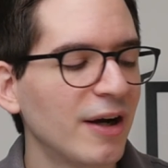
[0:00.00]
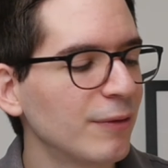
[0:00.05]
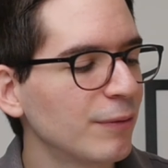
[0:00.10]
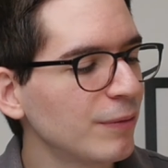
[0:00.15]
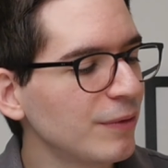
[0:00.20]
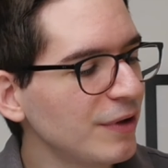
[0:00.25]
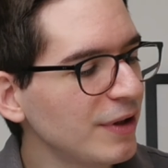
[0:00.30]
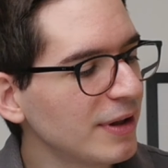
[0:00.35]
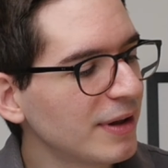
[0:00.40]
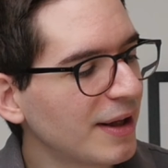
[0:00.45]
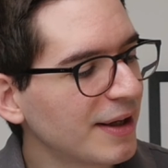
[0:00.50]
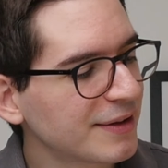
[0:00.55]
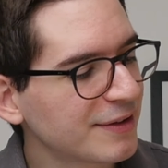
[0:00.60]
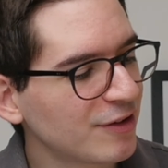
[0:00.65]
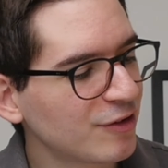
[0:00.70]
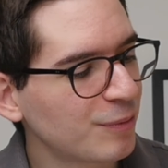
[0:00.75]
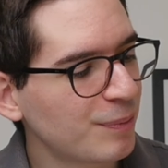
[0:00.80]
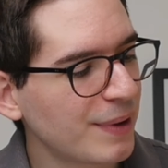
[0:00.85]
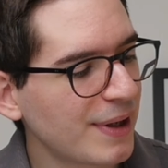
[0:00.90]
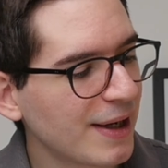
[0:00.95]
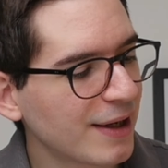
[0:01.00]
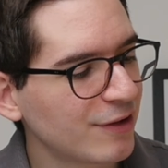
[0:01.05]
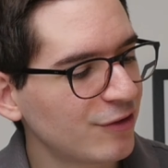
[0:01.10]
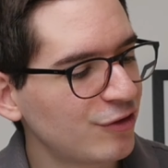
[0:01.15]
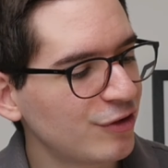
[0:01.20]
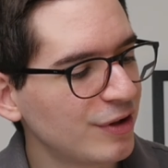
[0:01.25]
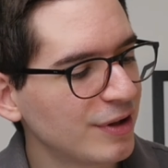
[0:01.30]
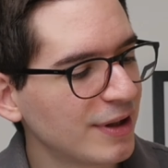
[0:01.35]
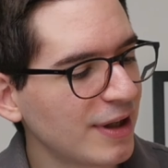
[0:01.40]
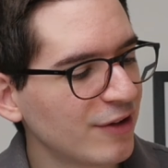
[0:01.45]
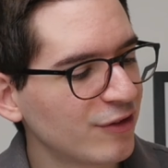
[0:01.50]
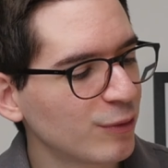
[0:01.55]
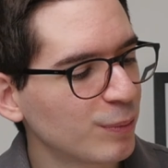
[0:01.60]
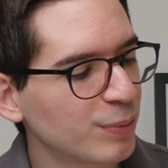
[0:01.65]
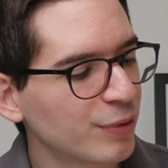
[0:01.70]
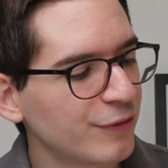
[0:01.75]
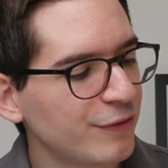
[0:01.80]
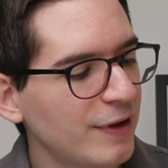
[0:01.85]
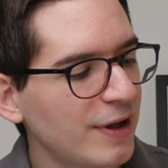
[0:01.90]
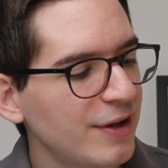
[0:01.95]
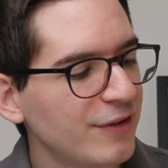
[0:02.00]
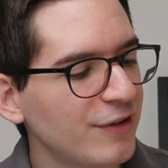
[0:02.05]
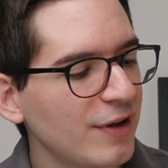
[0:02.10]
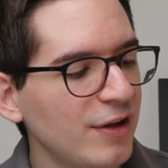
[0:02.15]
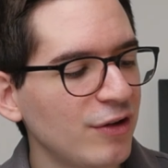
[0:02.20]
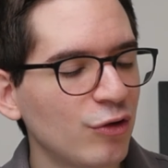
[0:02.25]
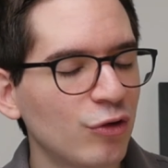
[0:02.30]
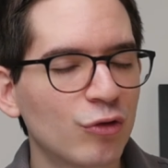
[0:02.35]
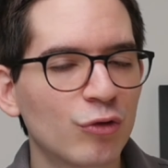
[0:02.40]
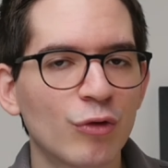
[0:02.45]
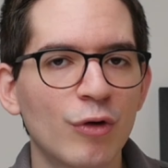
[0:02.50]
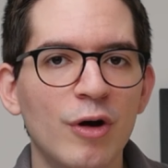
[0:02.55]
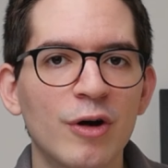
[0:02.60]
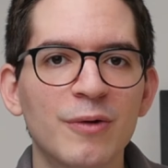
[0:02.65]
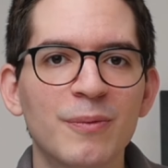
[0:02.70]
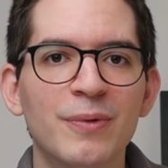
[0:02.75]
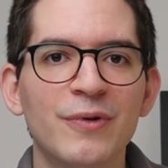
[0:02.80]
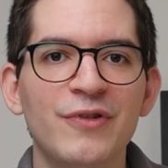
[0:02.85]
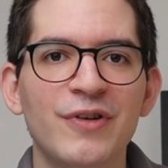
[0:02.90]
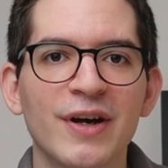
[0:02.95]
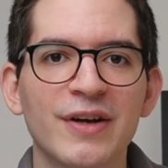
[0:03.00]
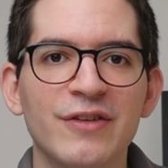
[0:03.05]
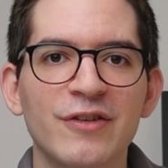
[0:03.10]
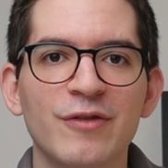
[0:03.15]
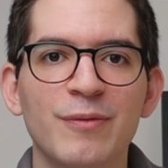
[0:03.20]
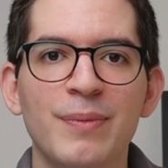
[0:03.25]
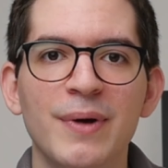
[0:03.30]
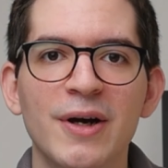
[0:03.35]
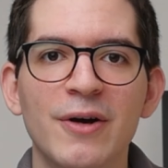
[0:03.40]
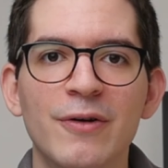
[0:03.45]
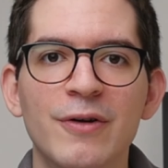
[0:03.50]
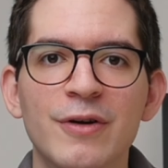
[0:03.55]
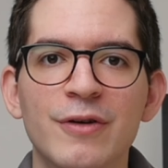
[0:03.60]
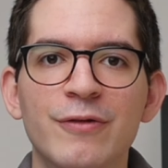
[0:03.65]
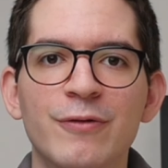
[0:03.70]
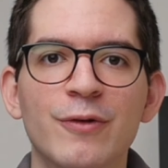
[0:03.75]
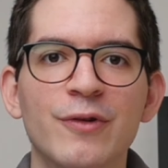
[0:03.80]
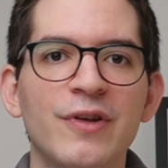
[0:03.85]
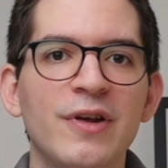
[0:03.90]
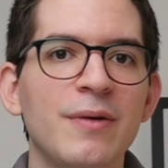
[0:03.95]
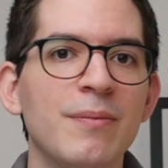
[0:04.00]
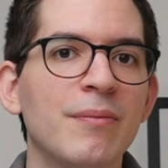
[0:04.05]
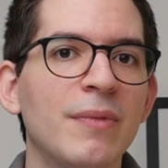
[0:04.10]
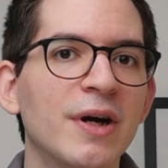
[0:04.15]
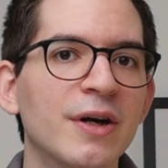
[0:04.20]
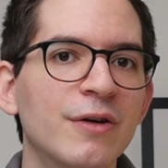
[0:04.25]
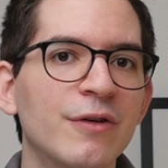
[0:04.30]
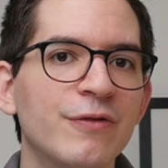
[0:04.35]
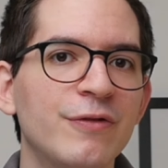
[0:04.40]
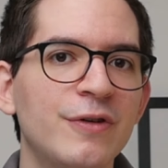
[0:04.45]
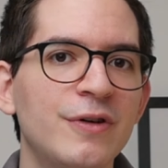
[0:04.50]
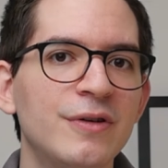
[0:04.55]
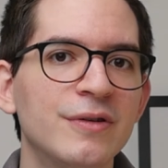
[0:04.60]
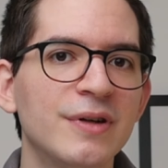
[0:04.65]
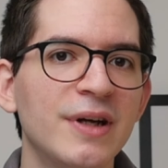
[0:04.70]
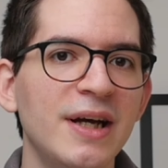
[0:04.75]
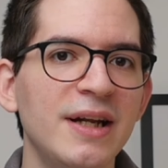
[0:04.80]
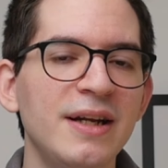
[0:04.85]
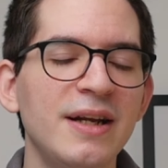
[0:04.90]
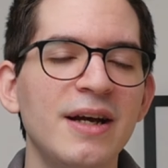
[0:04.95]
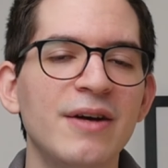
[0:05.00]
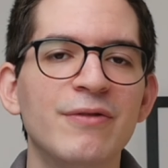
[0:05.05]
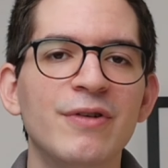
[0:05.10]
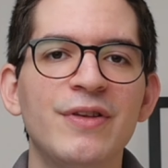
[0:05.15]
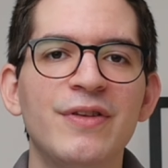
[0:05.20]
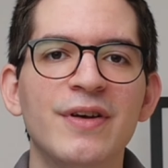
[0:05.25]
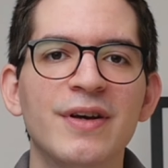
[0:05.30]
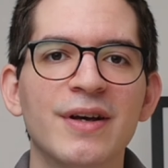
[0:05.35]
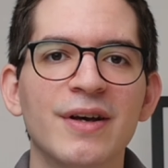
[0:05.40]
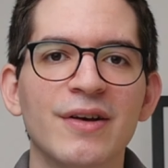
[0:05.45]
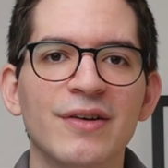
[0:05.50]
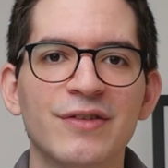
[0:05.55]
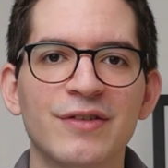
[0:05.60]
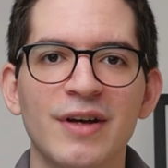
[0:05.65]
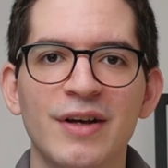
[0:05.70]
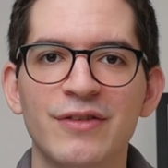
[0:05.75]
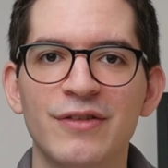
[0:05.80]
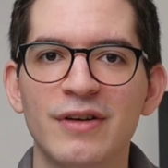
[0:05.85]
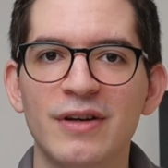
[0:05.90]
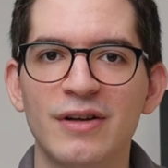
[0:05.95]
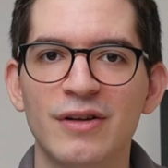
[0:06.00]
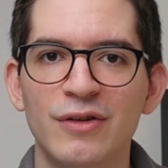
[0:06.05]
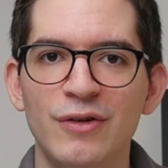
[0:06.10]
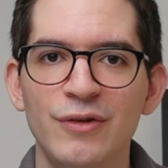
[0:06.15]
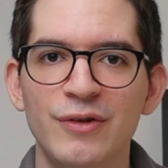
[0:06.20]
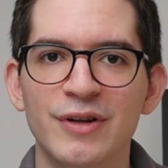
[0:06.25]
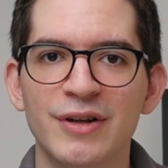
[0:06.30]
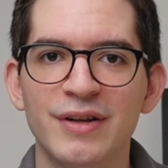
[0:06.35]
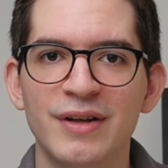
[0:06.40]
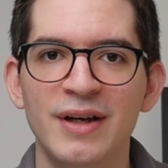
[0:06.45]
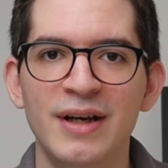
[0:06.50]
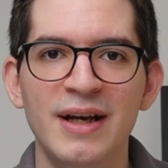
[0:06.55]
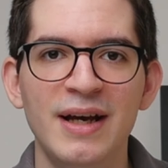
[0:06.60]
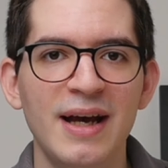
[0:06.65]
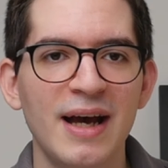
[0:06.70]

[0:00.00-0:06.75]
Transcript: I really like this packaging as it provides a strong protective barrier for the microphone and everything else that's included,